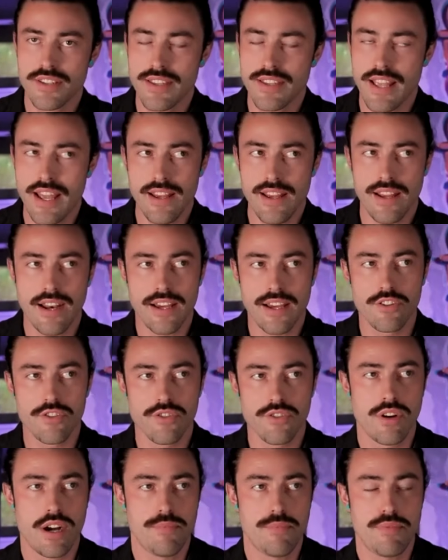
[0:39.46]
State and I
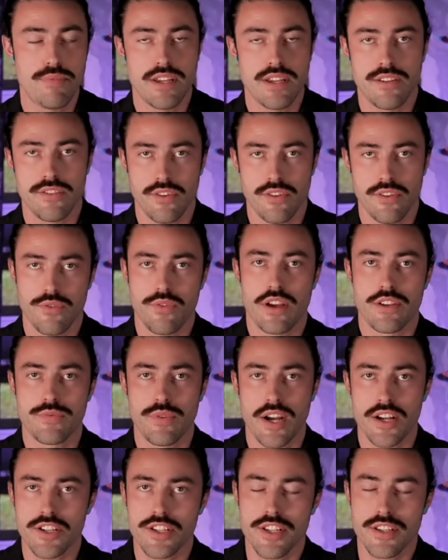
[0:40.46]
grew up in Northwest
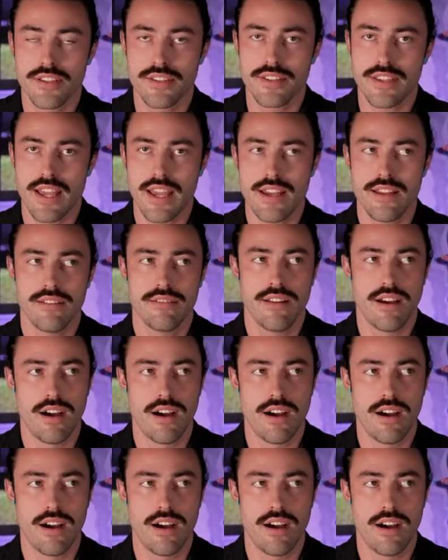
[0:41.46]
Washington State.